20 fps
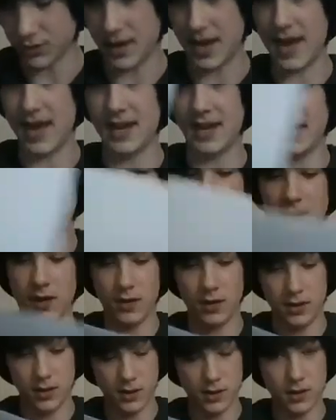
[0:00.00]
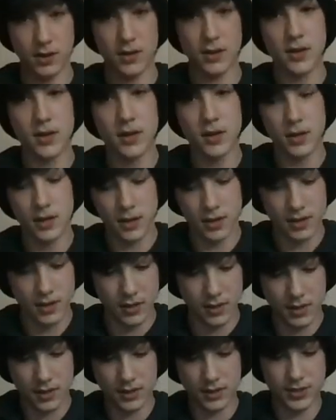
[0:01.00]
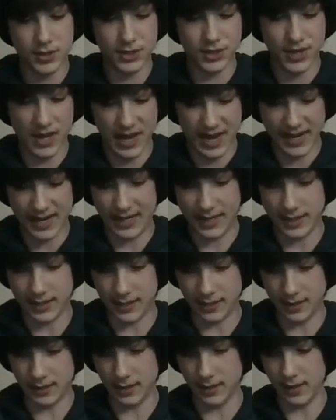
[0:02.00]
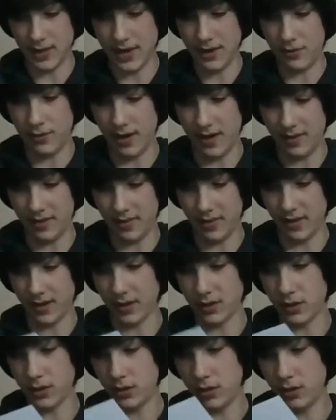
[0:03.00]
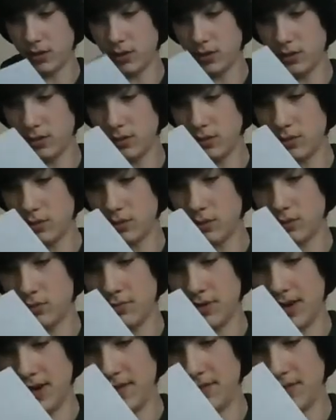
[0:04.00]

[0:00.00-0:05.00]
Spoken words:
had a signed letter, I think, by